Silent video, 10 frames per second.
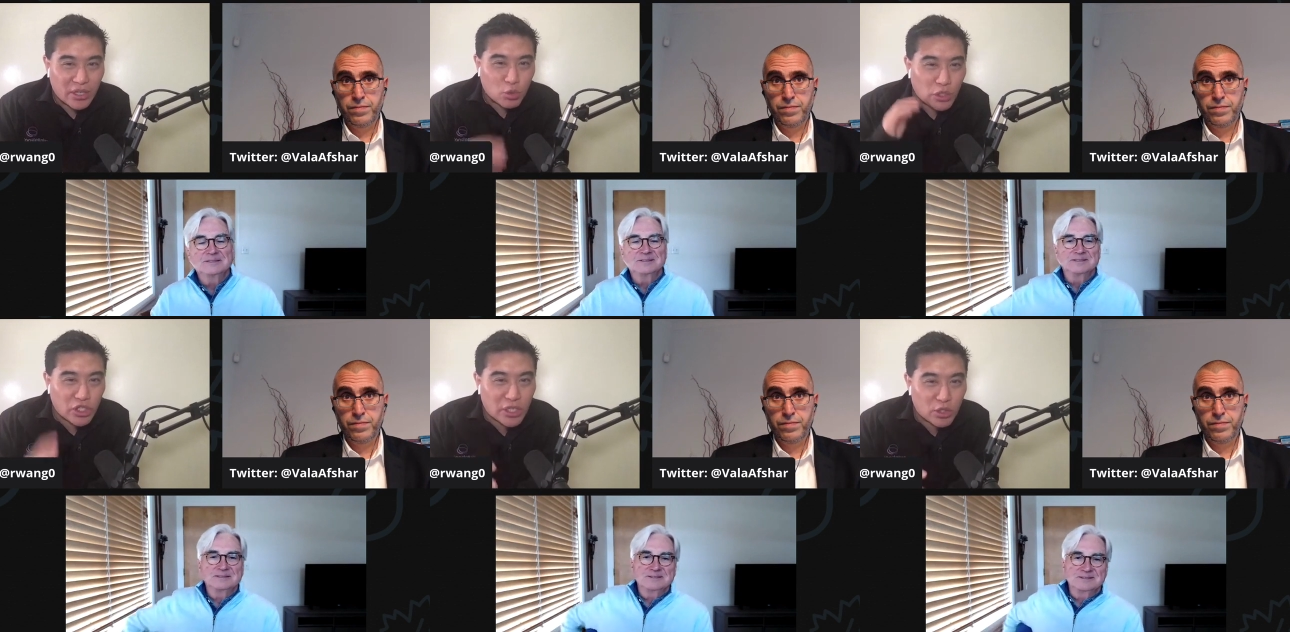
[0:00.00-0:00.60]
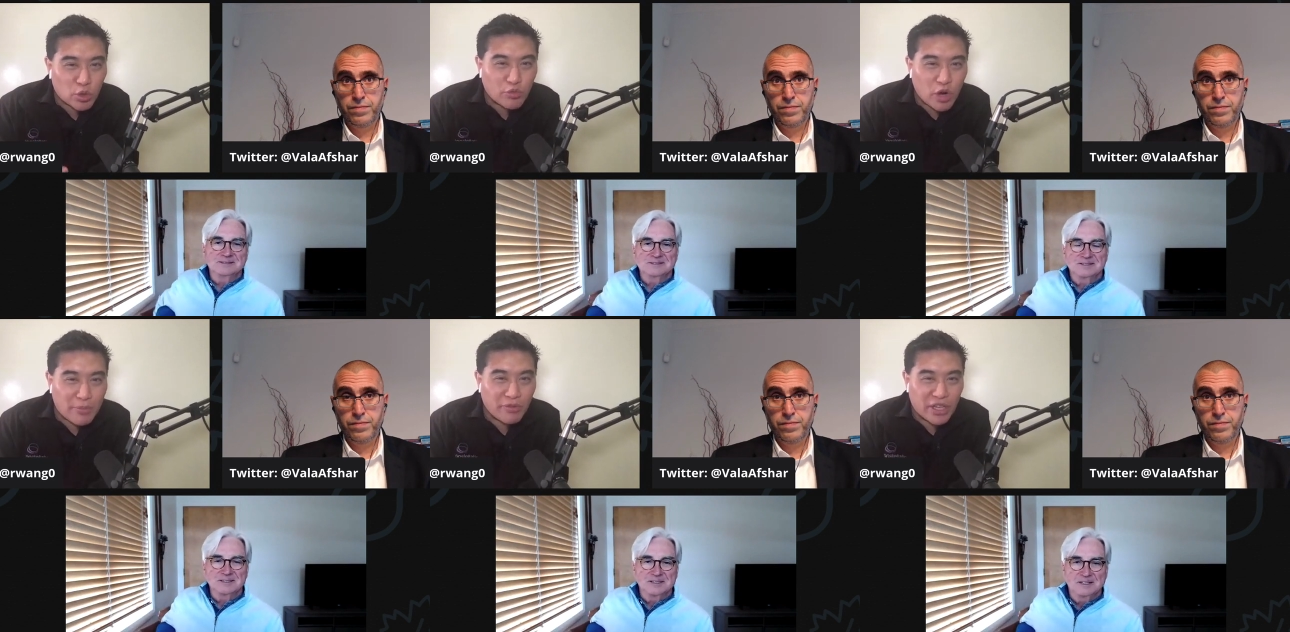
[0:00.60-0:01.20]
Speaker 1: So what changes with
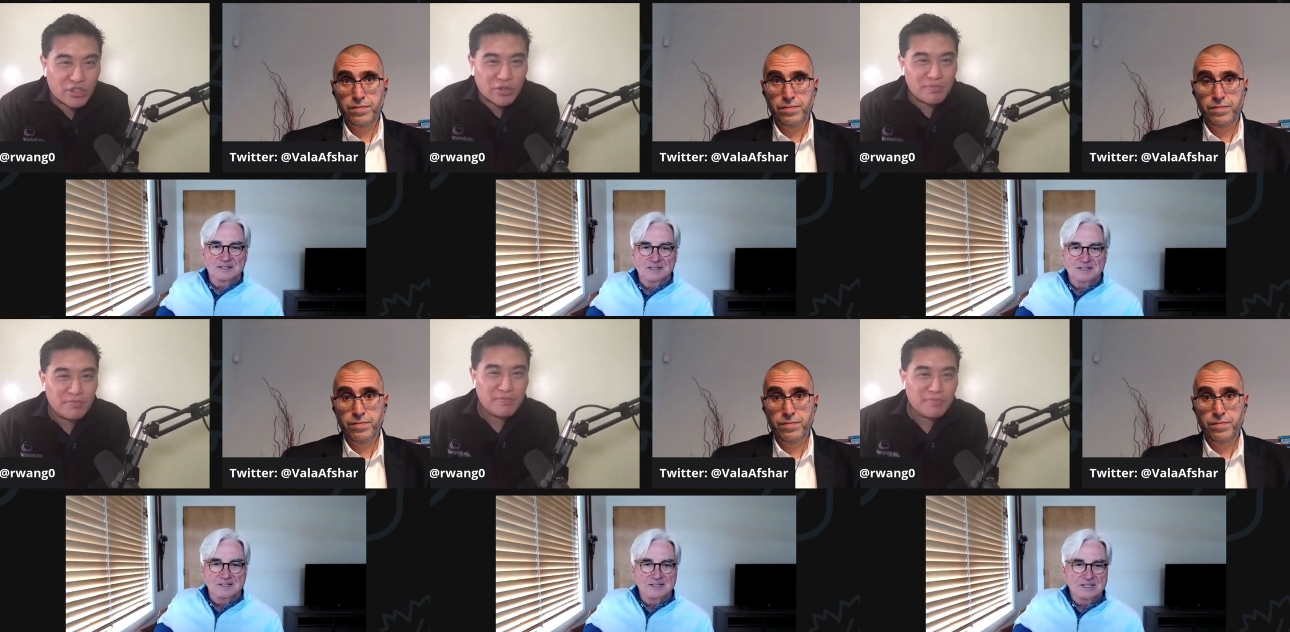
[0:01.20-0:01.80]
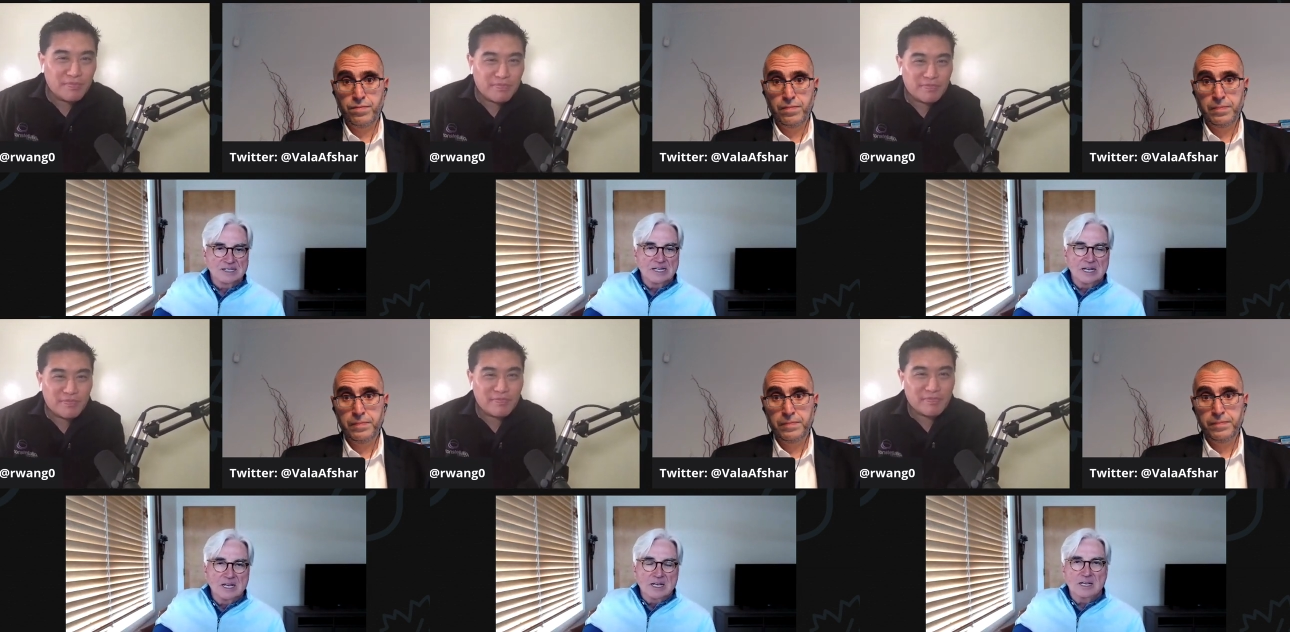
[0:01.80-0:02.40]
fraud prevention?
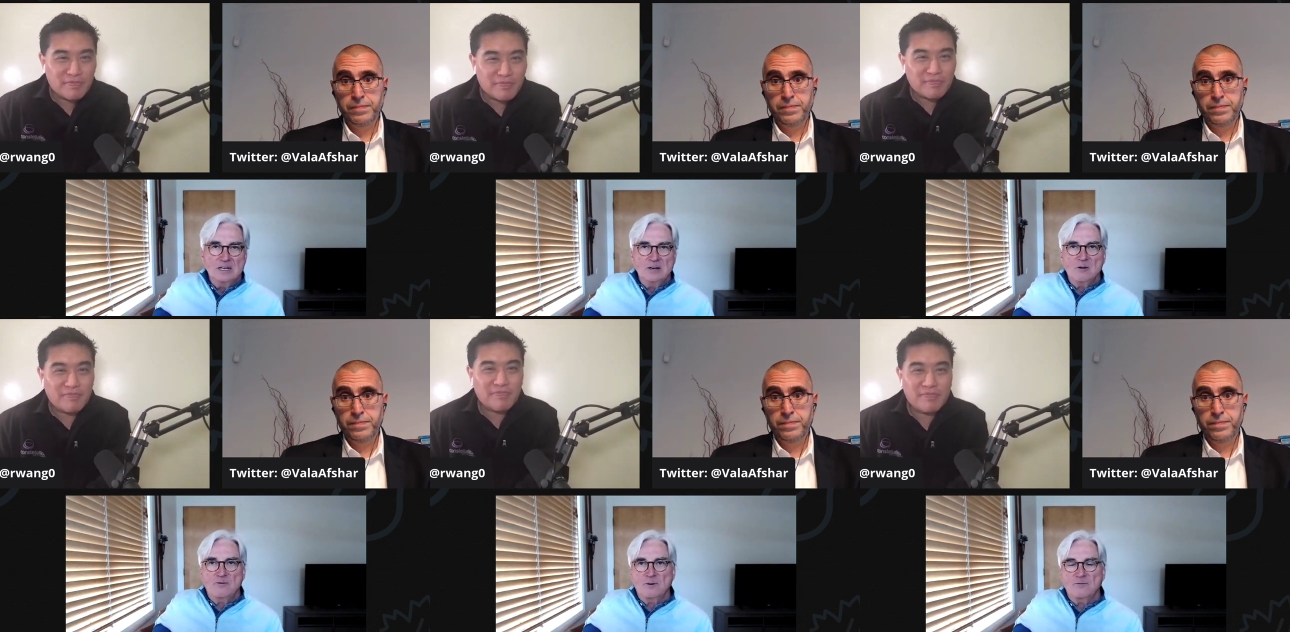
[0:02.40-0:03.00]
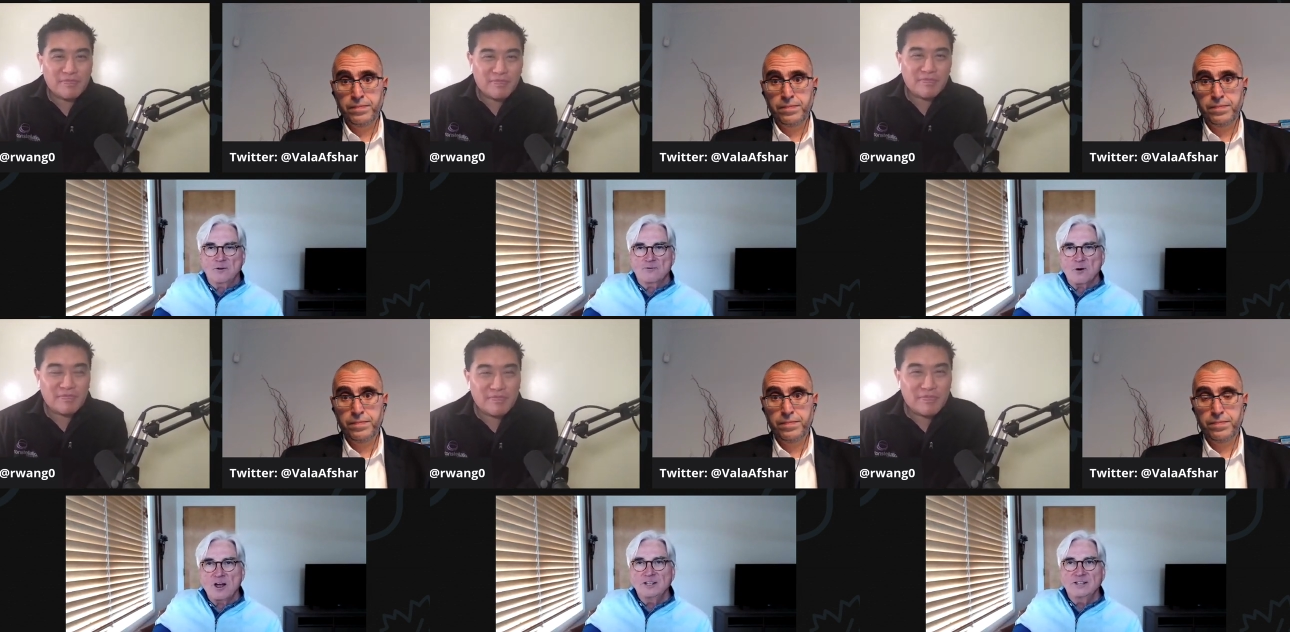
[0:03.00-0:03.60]
Speaker 2: You know, fr- fr-
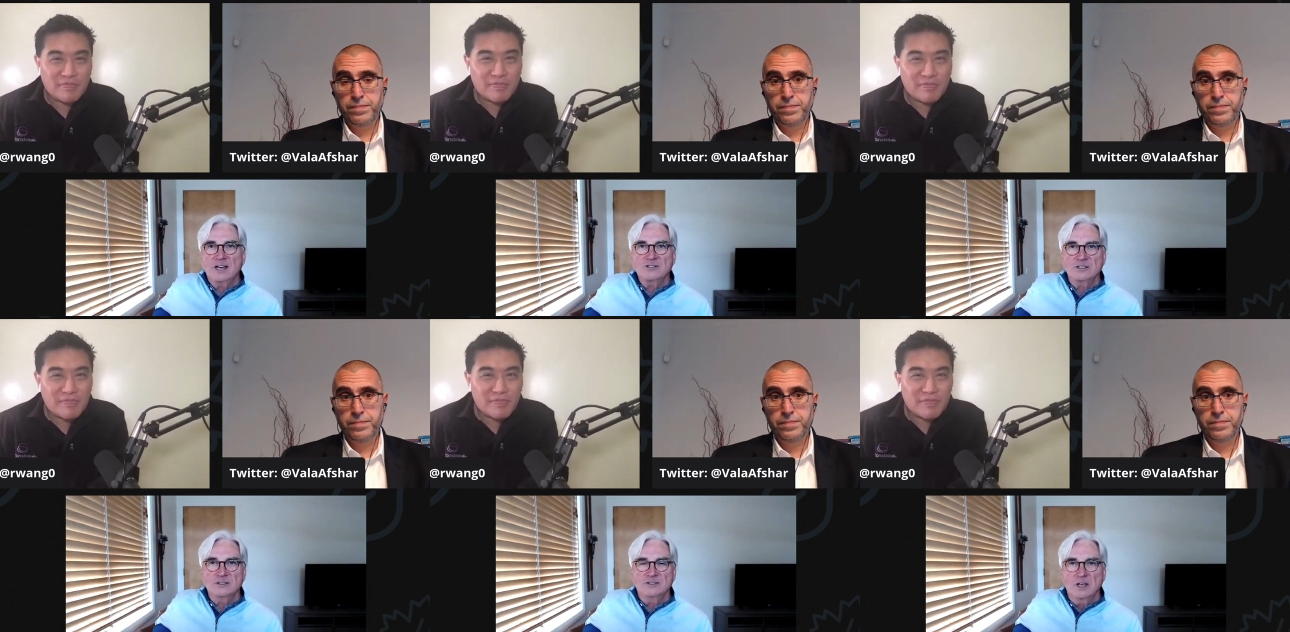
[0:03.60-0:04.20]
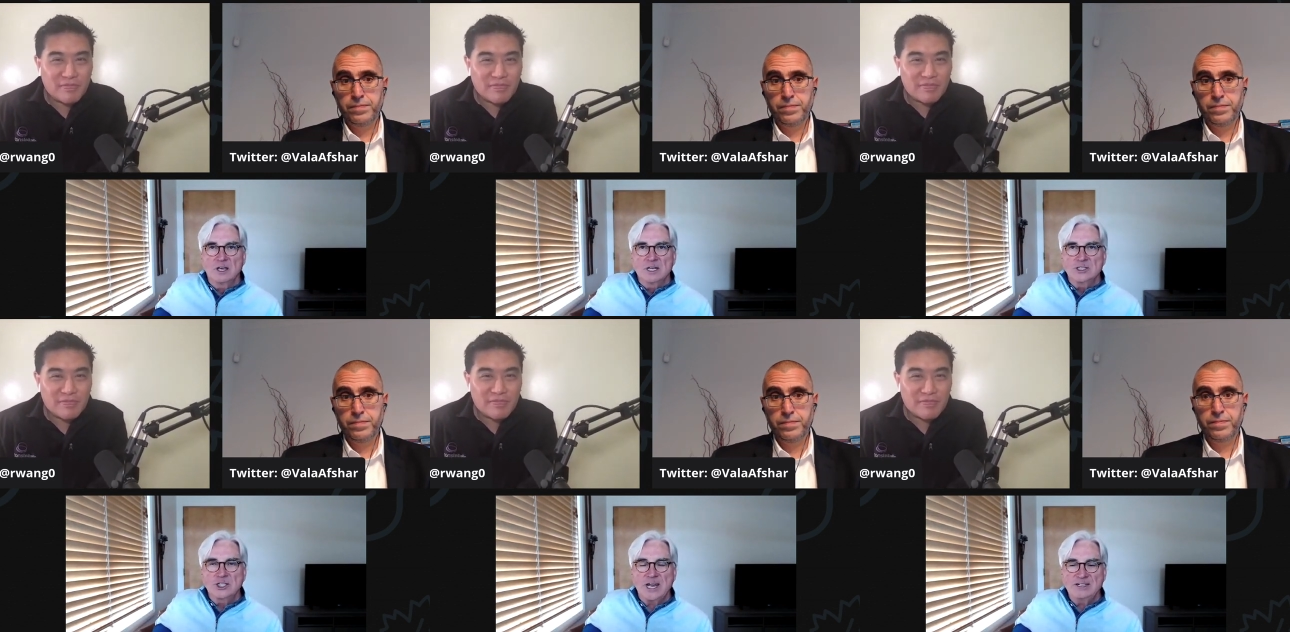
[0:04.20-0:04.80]
fraud detections
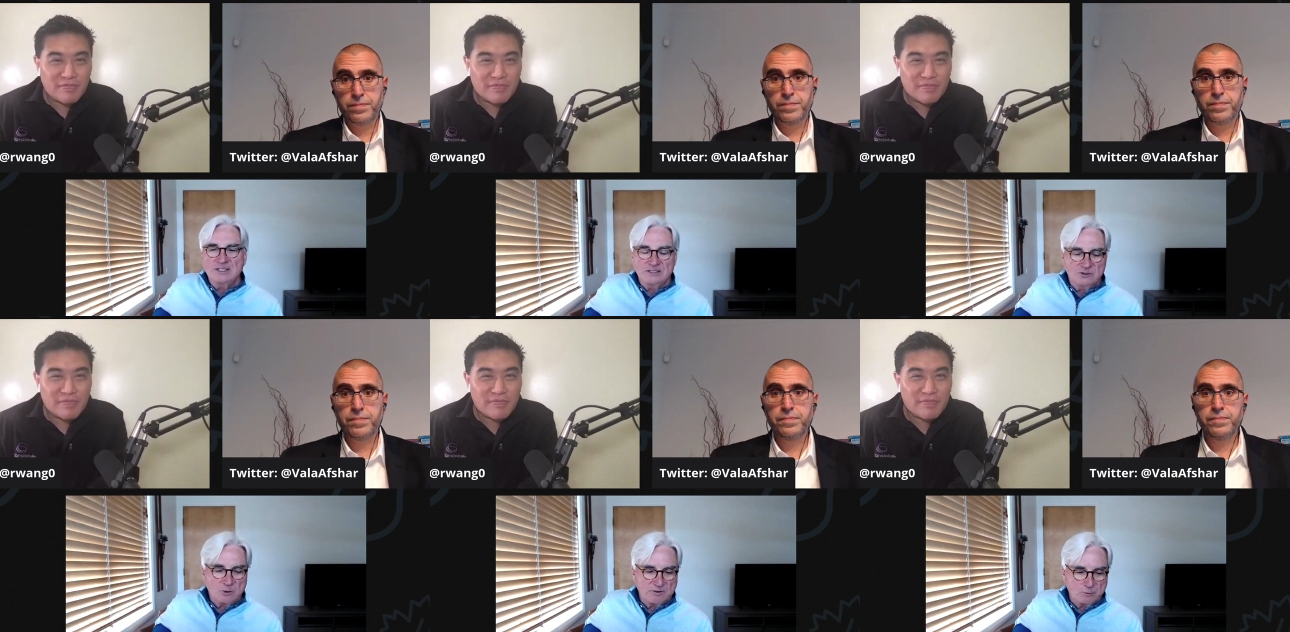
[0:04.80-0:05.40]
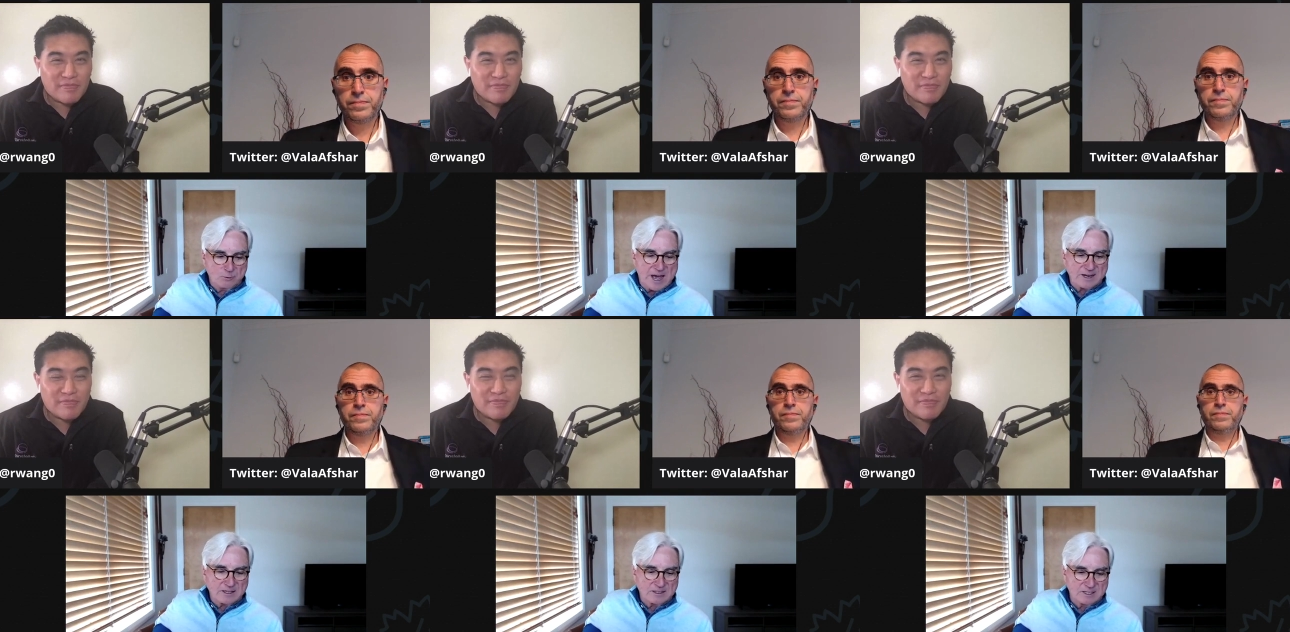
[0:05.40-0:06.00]
changing sort of
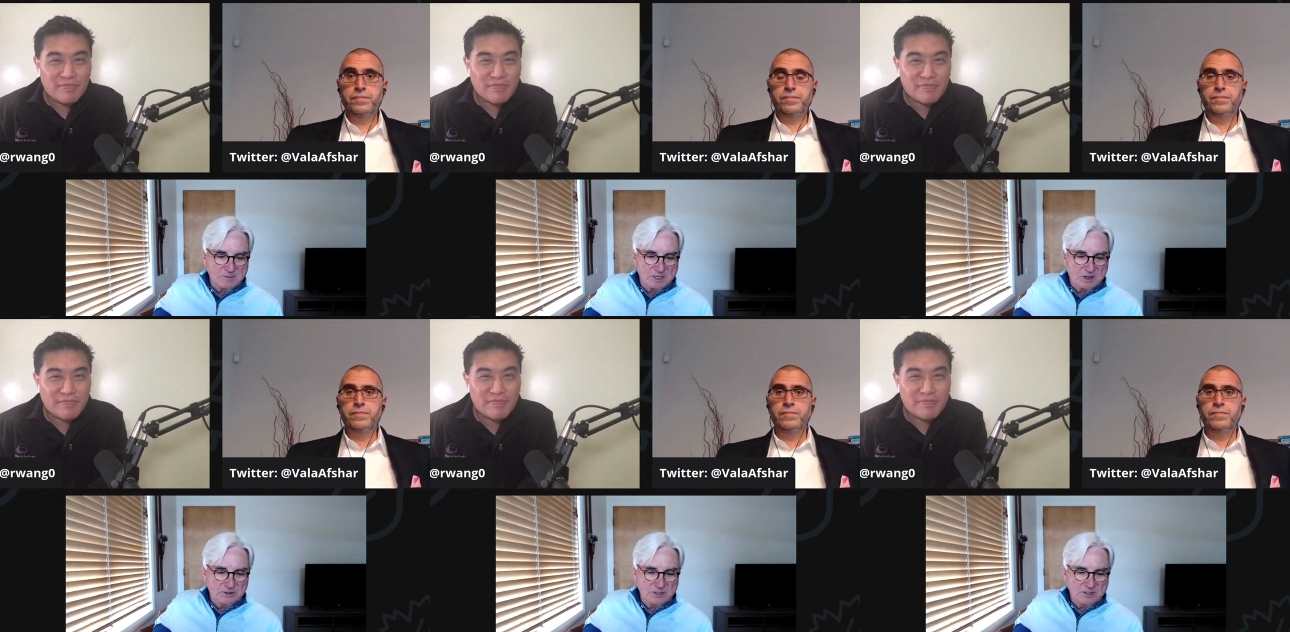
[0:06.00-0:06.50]
radically because it